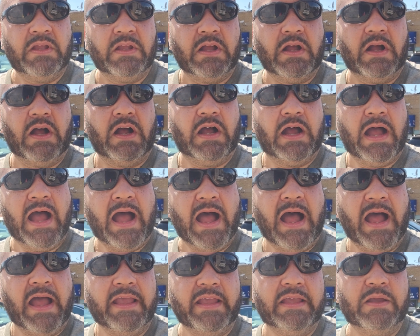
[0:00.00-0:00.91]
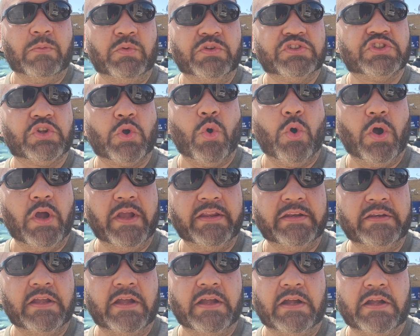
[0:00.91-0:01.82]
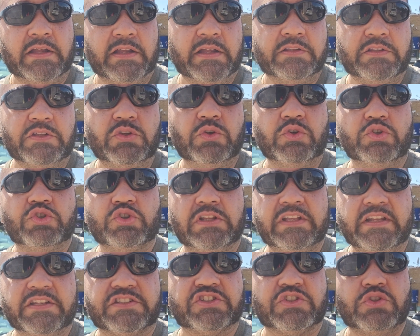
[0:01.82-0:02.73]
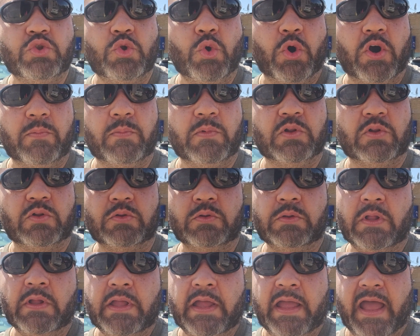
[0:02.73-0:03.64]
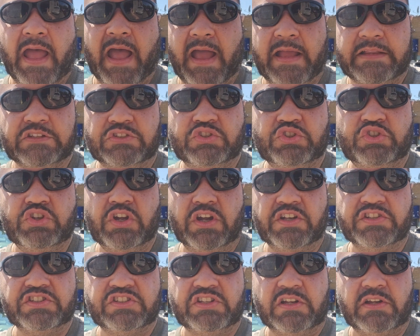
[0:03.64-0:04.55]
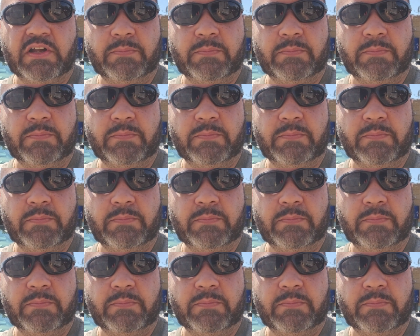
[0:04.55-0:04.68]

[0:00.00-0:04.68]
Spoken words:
high. It was going. Usually, it's normal at just